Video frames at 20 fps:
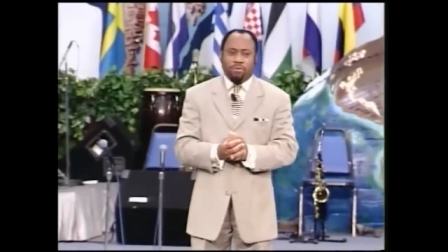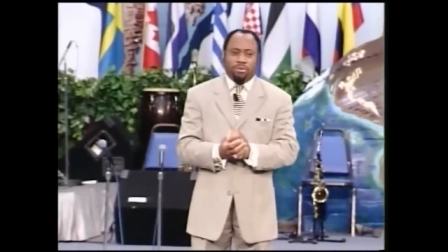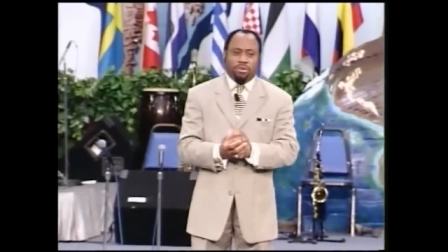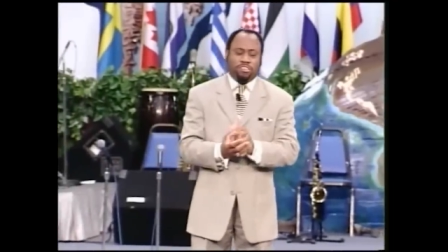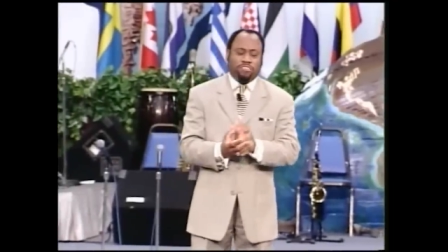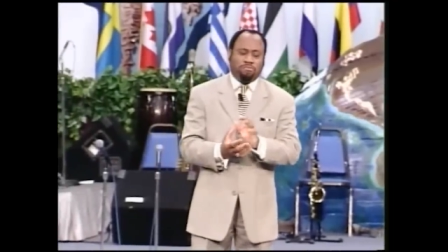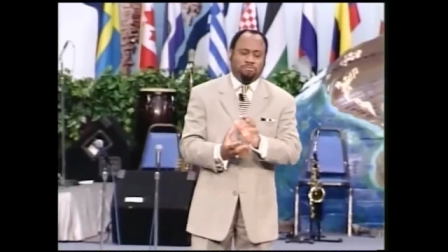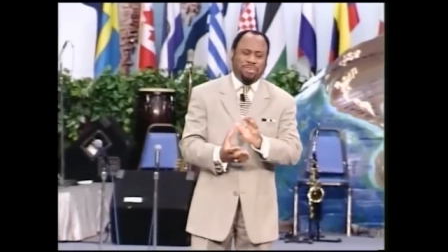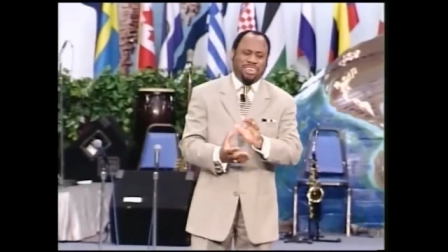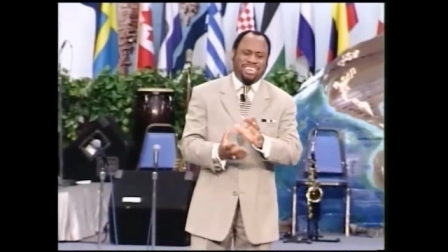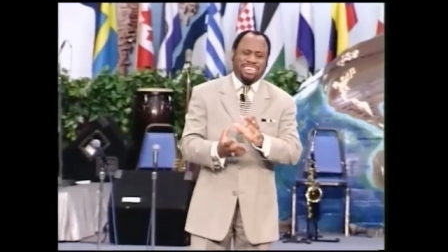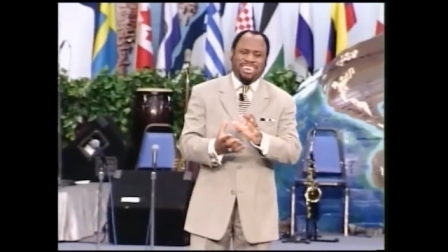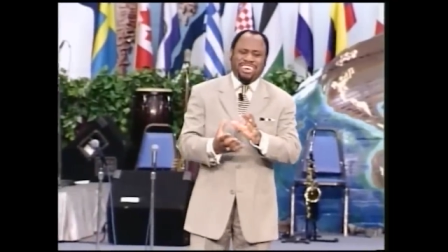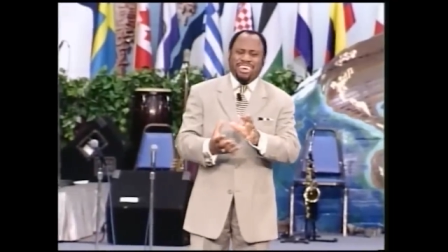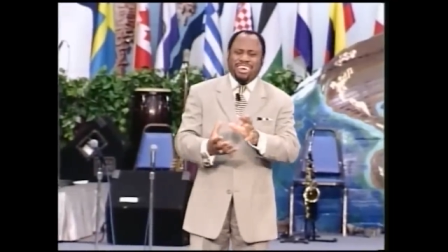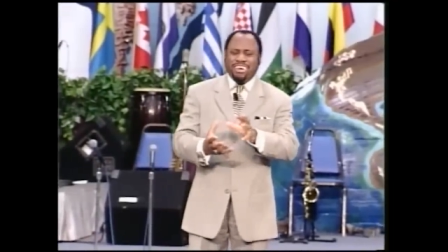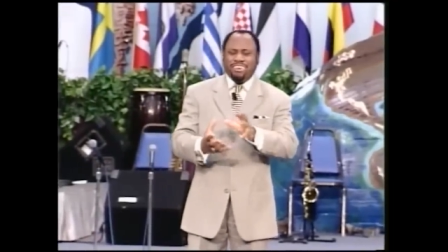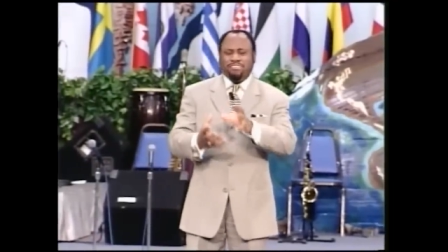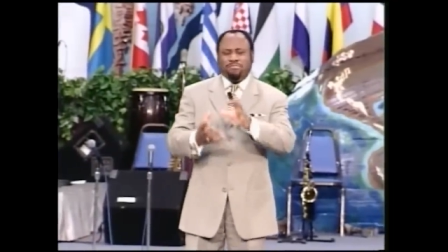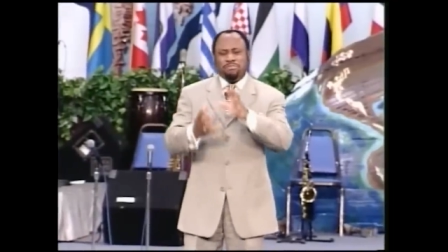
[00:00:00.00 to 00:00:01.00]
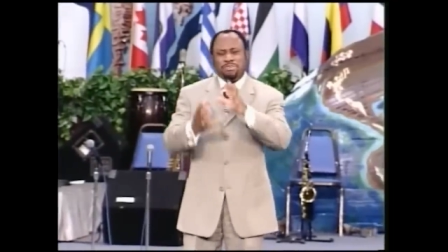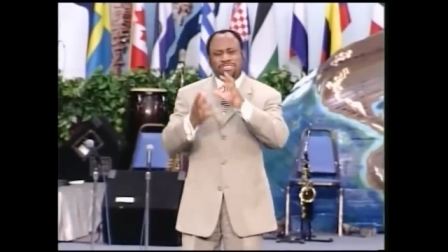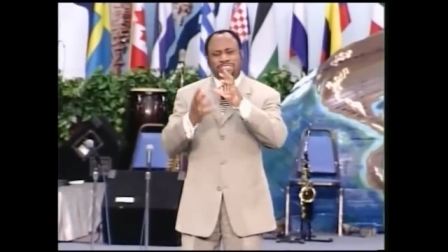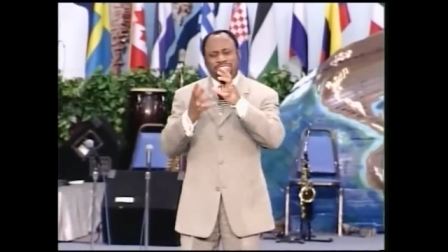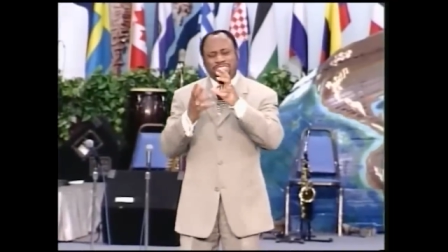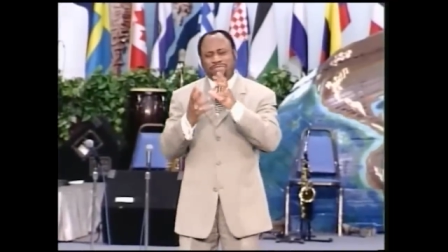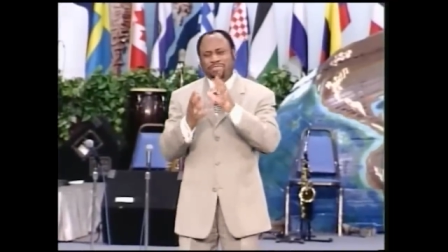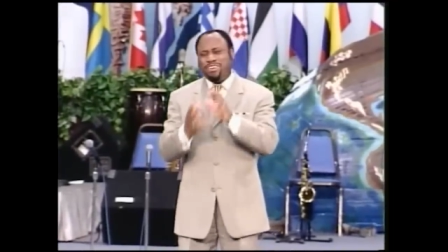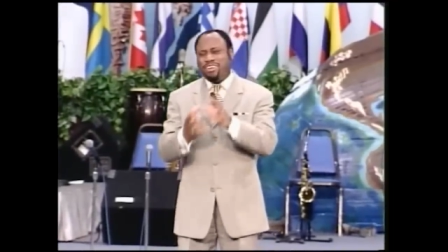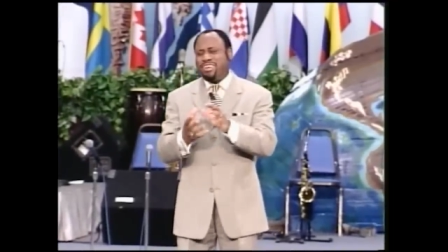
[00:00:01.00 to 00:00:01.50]
I want to speak
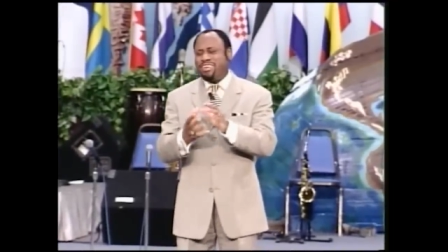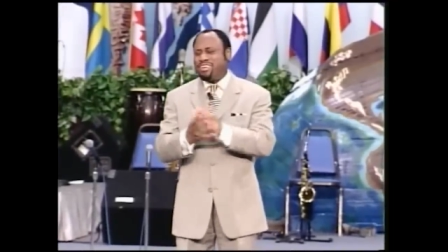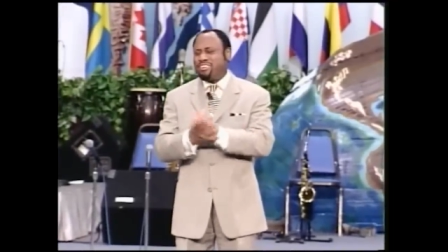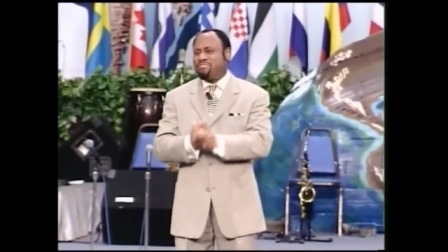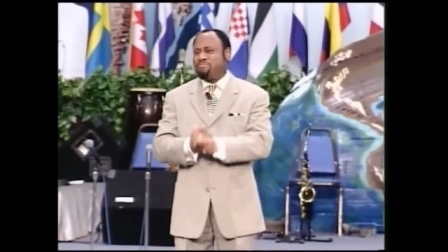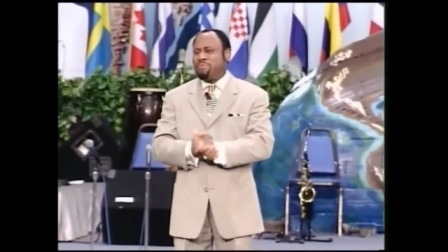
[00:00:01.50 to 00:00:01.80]
specifically,